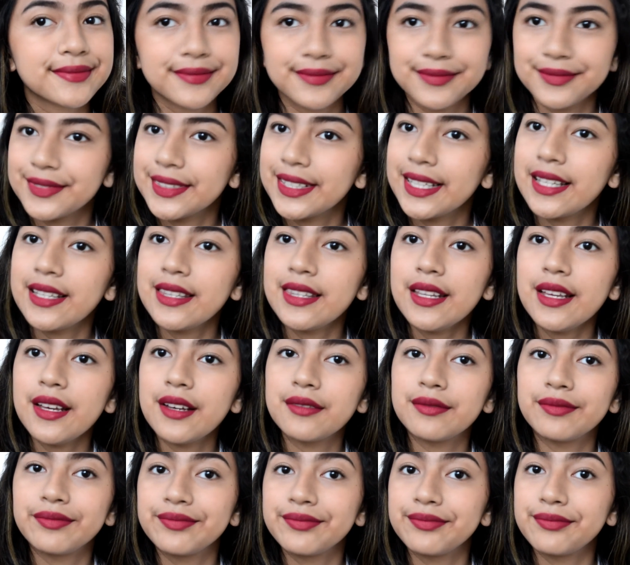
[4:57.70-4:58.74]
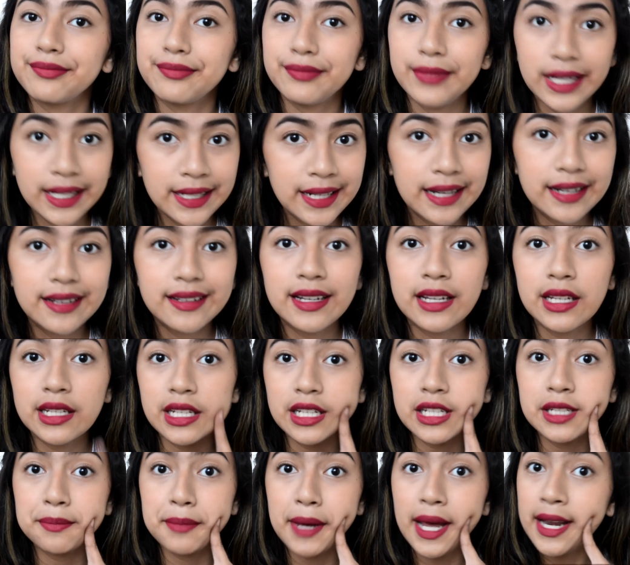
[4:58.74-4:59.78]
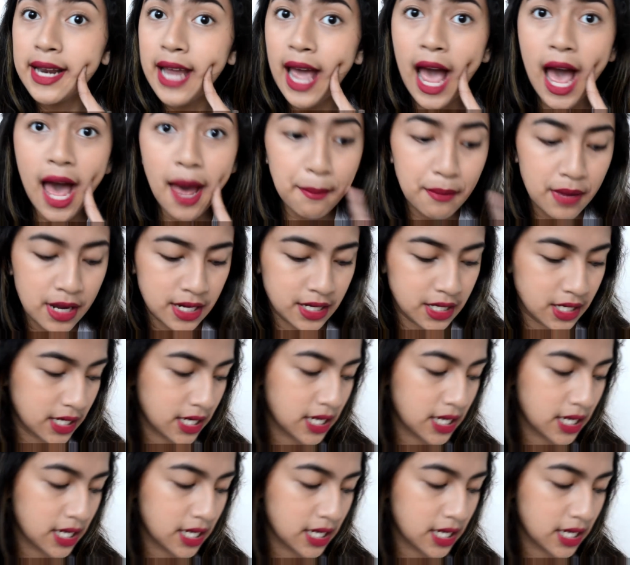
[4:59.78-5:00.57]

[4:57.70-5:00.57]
Ang ganda. This is Bad Habit.